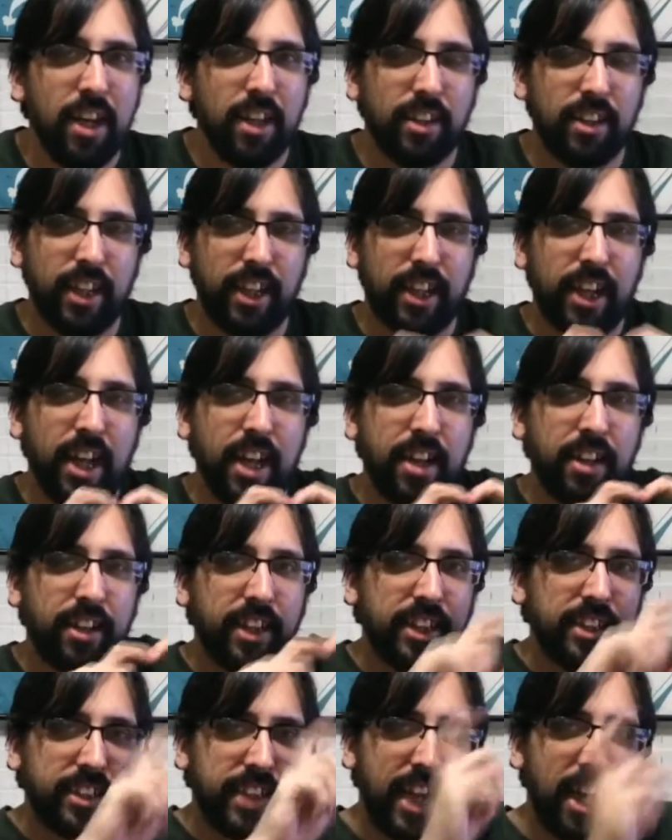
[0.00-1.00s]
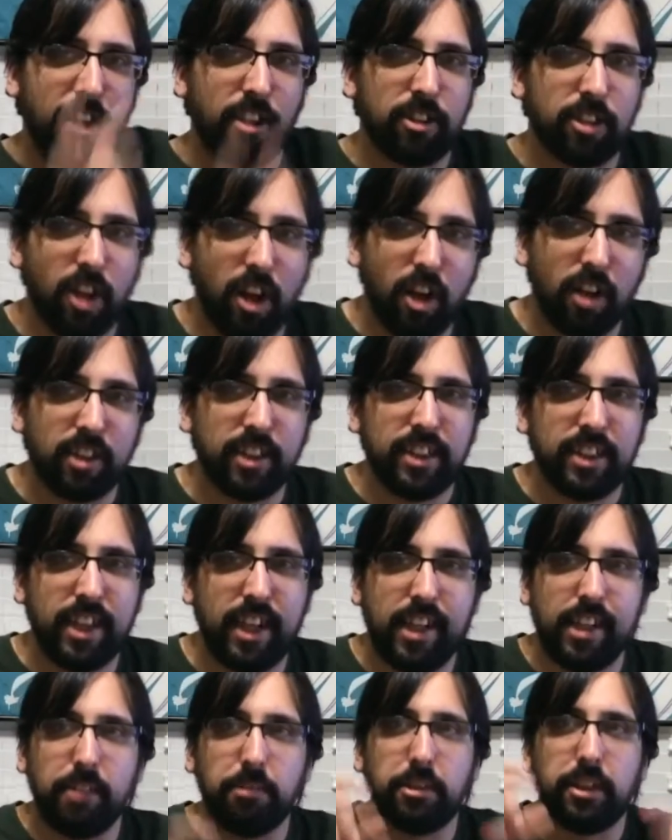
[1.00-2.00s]
like these character
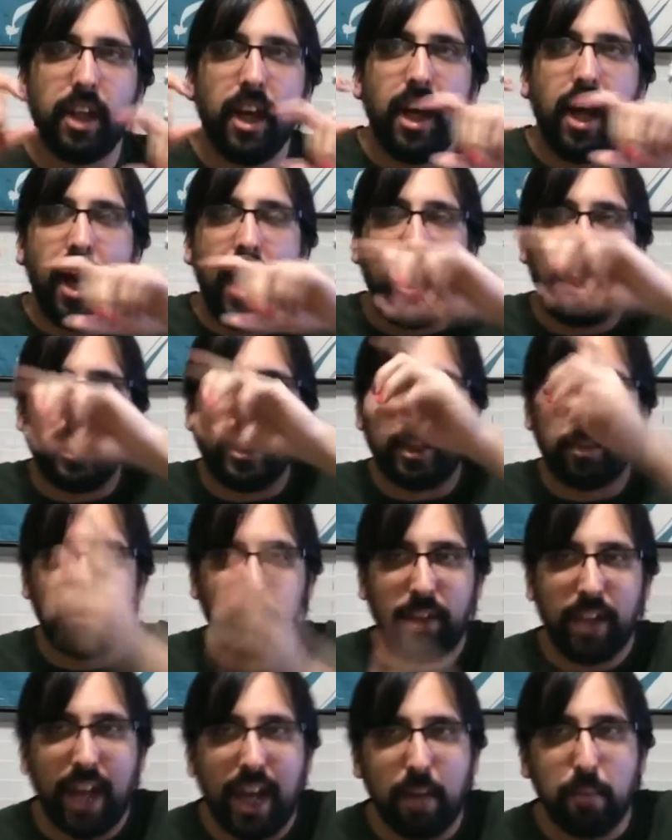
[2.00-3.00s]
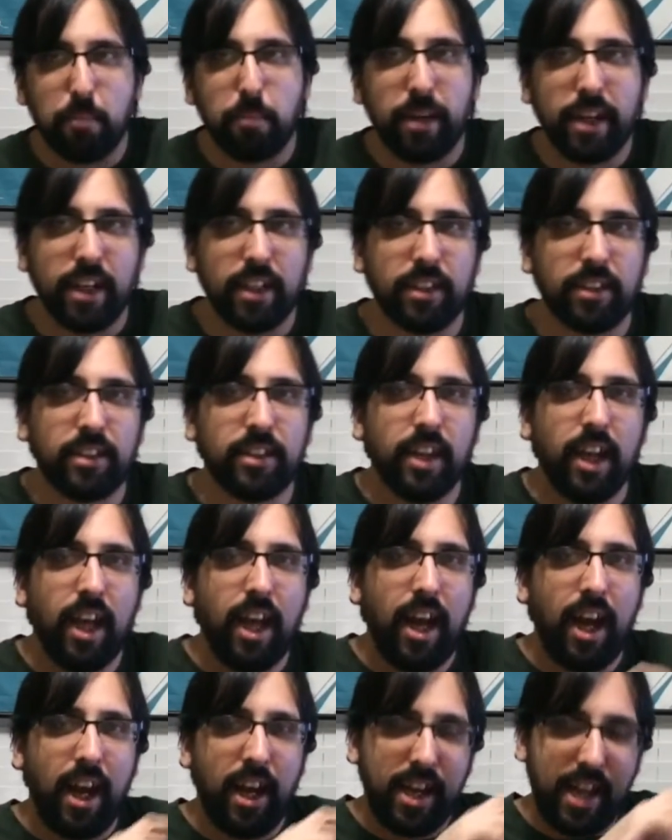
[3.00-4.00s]
archetypes and these plot beats
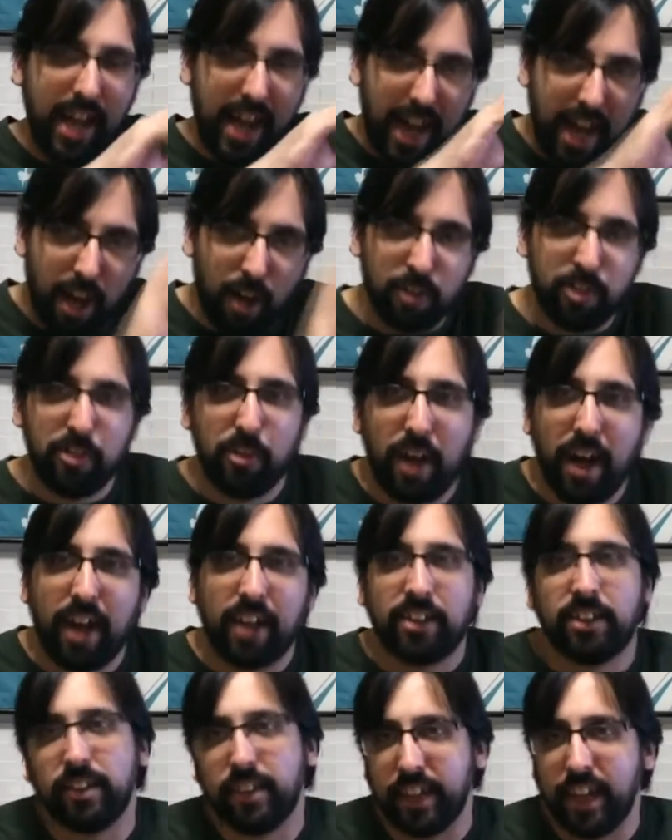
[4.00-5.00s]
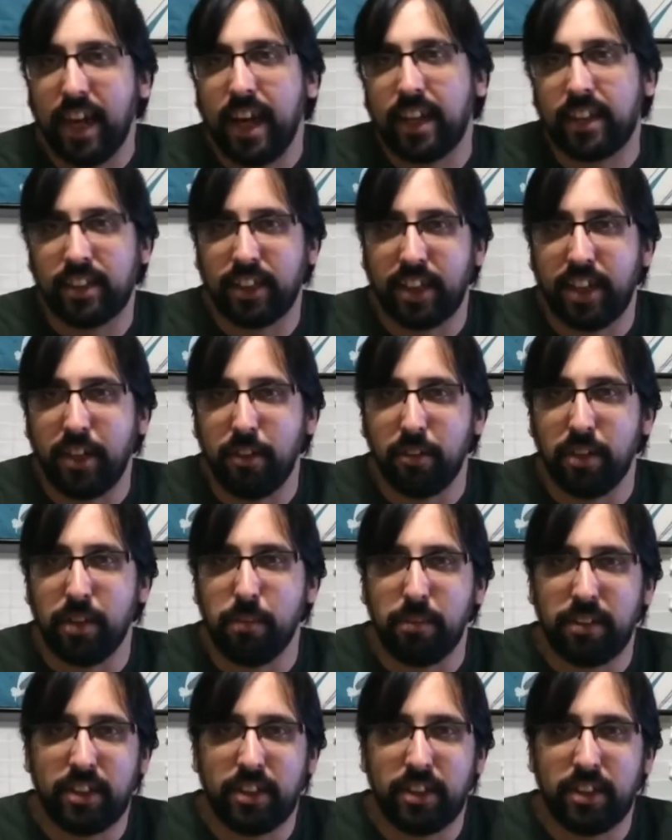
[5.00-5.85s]
and how to actually execute them.